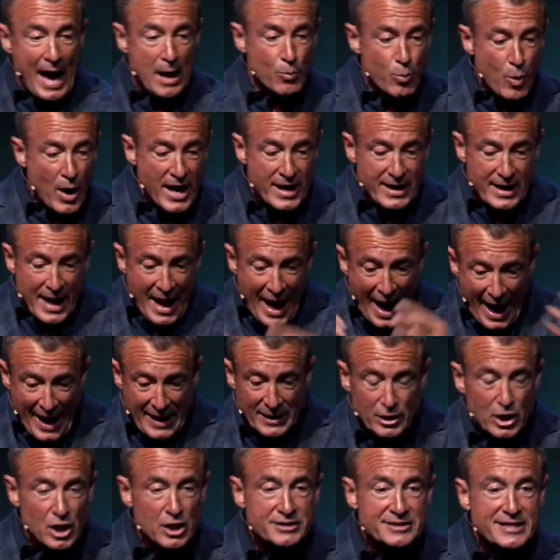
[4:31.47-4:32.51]
I went,
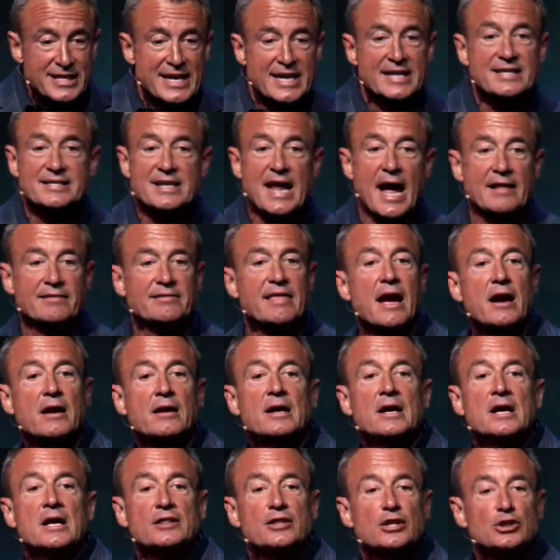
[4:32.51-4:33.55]
I looked, he's not
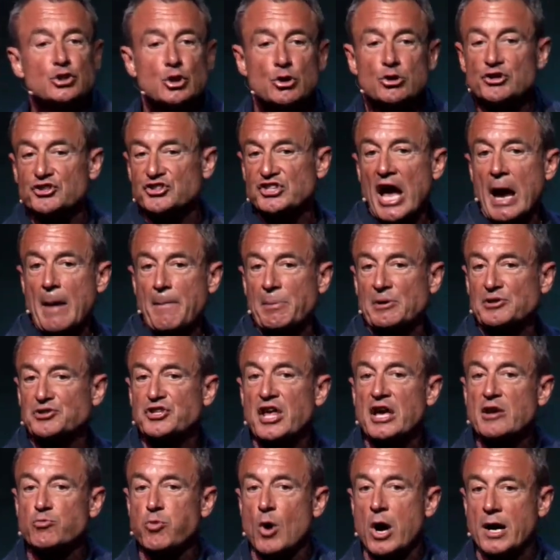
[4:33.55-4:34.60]
there." The two disciples,
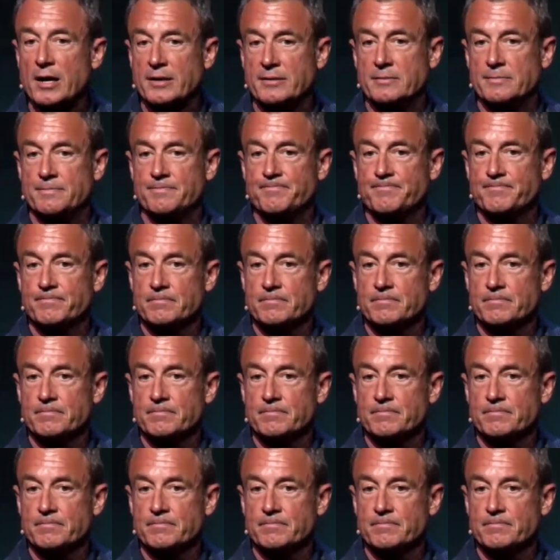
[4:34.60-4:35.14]
they run,